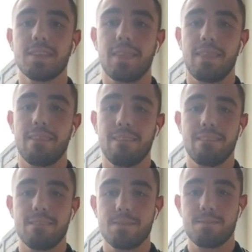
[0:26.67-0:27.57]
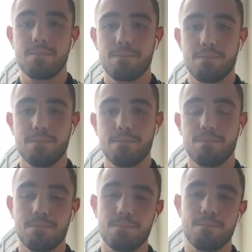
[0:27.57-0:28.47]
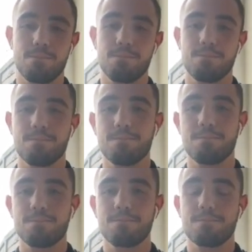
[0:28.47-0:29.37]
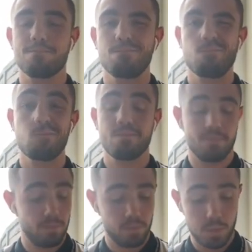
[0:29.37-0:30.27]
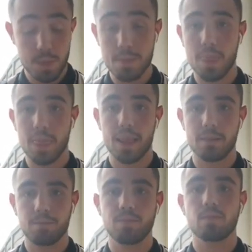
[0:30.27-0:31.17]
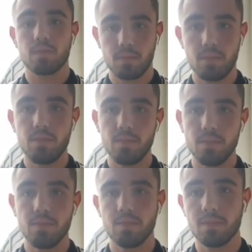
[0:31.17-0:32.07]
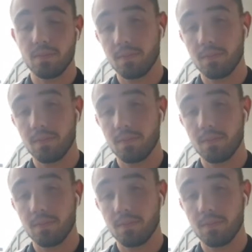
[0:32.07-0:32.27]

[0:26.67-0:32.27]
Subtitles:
Of course, good to hear. So, start with the question which I always like to start off with. Why did you start boxing?